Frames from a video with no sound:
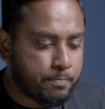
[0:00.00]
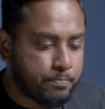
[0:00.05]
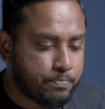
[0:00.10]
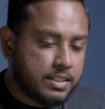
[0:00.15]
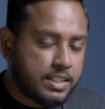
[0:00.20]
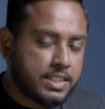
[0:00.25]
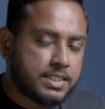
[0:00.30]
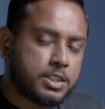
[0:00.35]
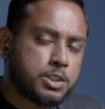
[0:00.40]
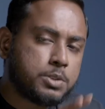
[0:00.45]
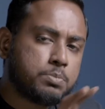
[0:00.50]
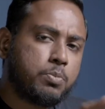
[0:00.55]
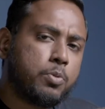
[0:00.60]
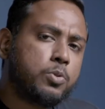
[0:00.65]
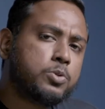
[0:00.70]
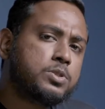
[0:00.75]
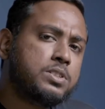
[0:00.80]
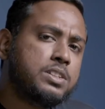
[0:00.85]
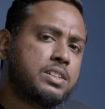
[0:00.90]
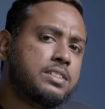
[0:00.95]
This is
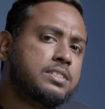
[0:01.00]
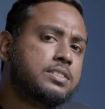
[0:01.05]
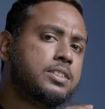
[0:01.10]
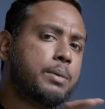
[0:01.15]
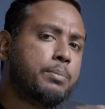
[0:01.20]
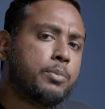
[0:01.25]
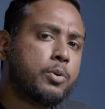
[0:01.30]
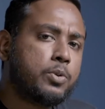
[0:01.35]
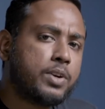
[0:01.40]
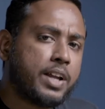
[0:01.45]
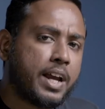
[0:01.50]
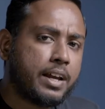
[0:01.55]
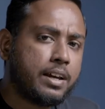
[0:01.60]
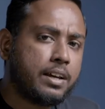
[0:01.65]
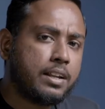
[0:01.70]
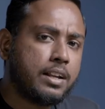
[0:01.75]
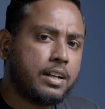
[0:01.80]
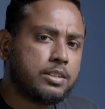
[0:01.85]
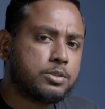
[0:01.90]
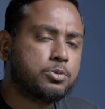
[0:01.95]
mostly the support
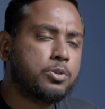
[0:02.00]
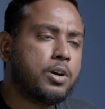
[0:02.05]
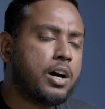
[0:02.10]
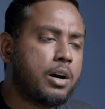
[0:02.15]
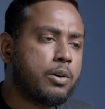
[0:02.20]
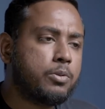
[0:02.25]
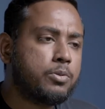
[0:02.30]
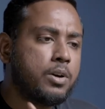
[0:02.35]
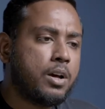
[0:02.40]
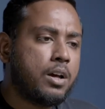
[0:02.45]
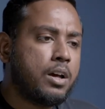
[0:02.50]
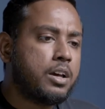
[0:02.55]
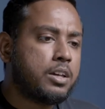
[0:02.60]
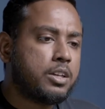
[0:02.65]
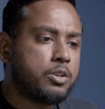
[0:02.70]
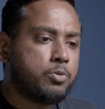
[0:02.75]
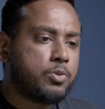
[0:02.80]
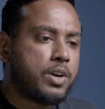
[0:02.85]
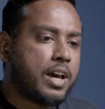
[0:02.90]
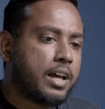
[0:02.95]
angle as to how
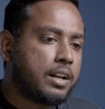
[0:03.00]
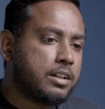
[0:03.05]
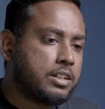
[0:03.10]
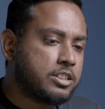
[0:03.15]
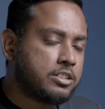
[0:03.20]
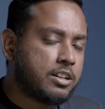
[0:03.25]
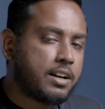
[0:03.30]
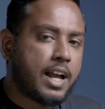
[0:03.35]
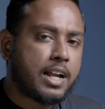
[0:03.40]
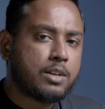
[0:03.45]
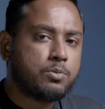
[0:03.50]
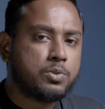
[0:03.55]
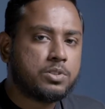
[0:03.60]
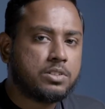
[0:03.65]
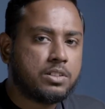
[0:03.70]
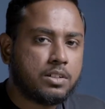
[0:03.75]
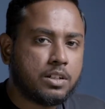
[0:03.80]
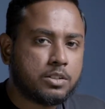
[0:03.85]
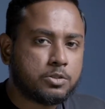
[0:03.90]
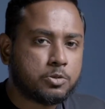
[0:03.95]
you can interact with
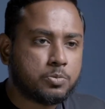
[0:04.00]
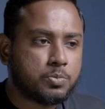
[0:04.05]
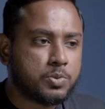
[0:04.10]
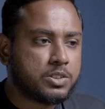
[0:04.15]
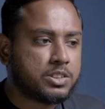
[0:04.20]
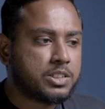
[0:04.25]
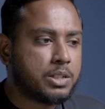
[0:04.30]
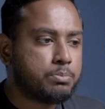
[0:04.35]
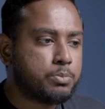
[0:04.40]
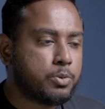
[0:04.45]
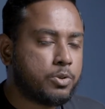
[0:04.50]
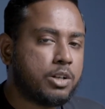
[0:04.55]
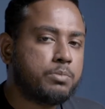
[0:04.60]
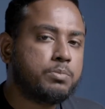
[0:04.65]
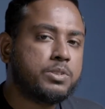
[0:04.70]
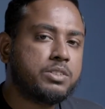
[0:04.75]
the customers and pull up